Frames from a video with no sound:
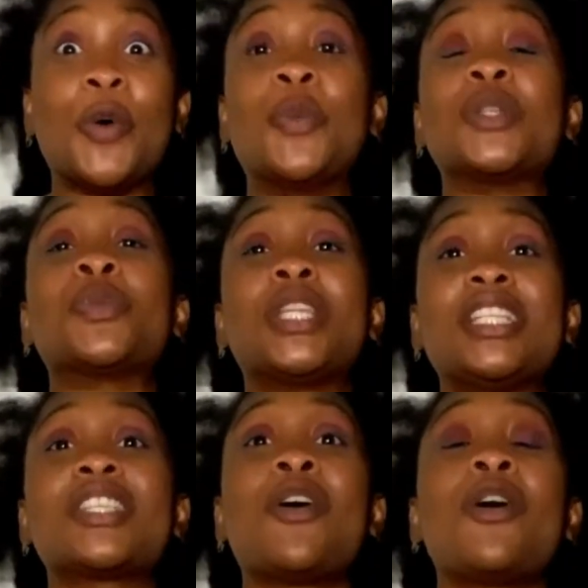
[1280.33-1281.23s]
was when he
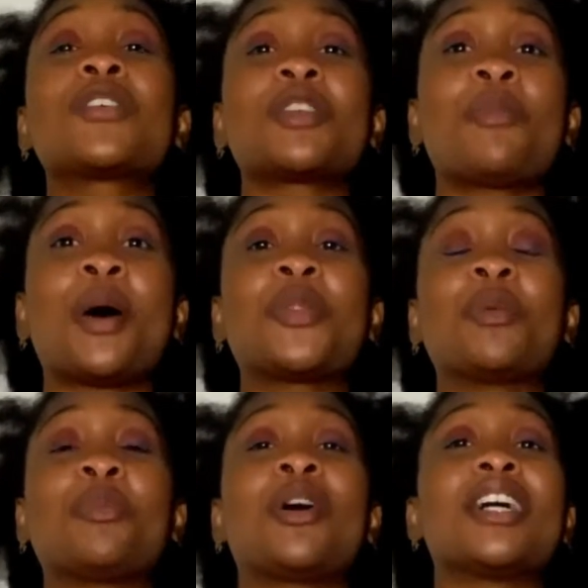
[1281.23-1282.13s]
talks about the
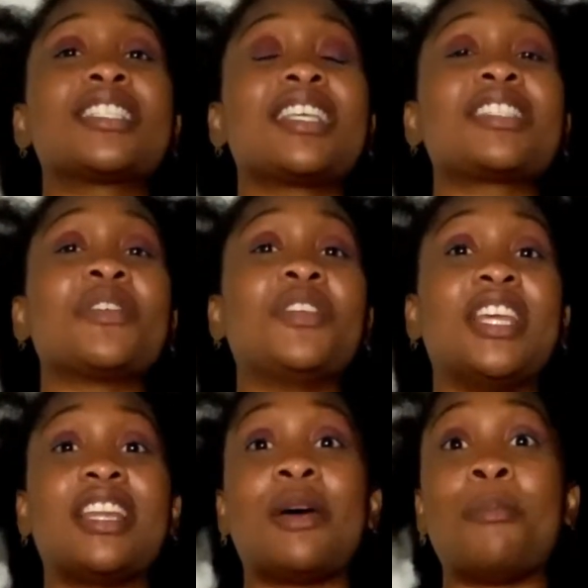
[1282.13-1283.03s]
process of
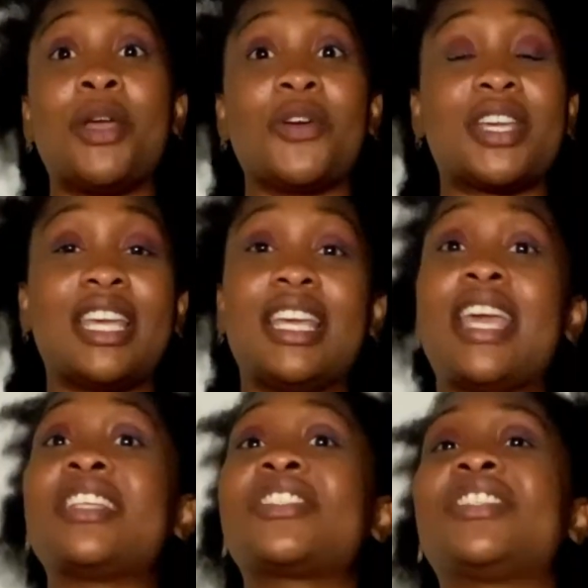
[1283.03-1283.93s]
getting American
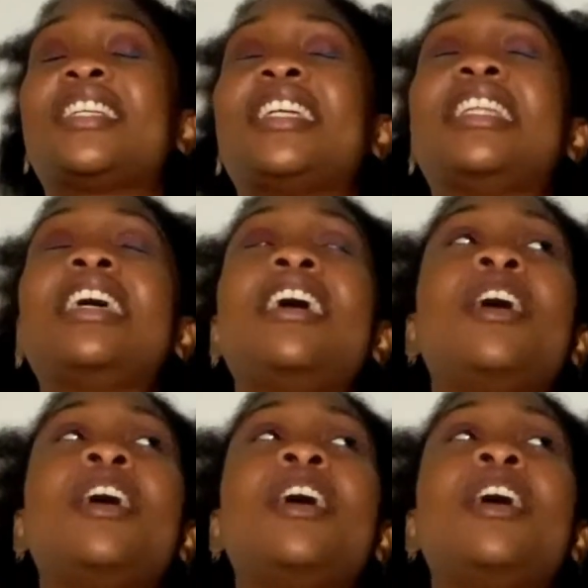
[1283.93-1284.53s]
Gangster done,